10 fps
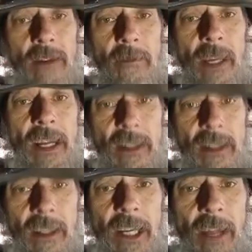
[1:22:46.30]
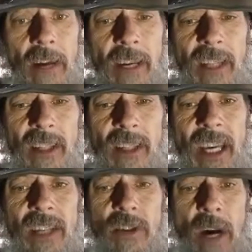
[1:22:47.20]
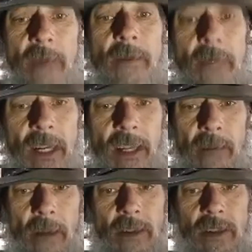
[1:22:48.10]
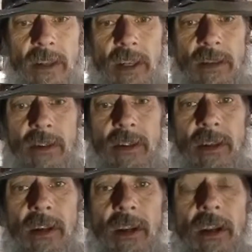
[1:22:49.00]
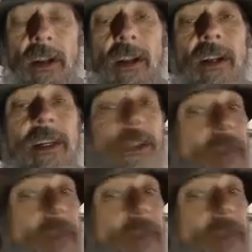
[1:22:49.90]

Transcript: me. That's illegal. That'll get this case dropped immediately, brothers and sisters. You